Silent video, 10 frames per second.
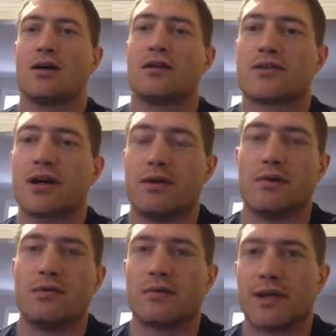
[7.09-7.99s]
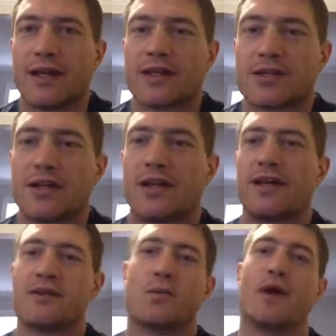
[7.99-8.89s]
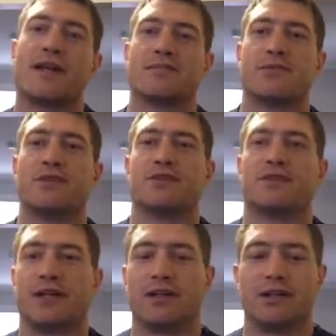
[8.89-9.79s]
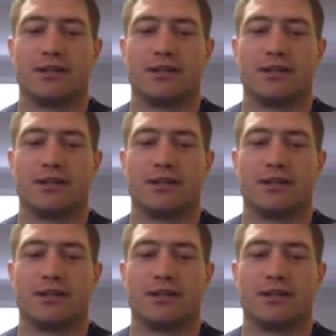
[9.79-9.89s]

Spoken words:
So, the lecture today is what is a mutual fund?